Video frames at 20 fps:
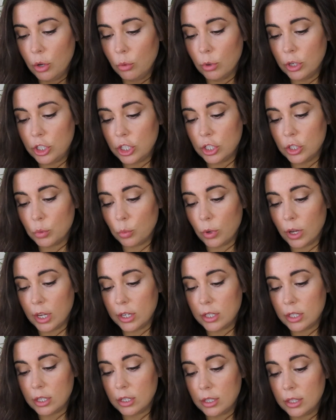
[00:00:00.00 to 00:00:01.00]
which is
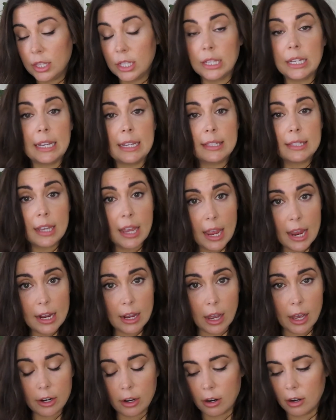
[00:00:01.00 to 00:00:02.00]
what the lights I
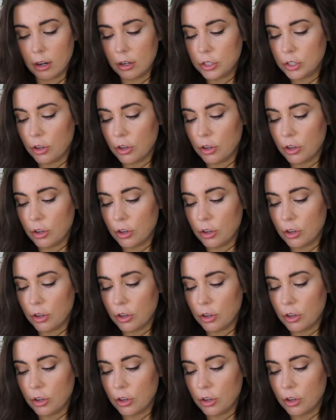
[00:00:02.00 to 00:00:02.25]
got are.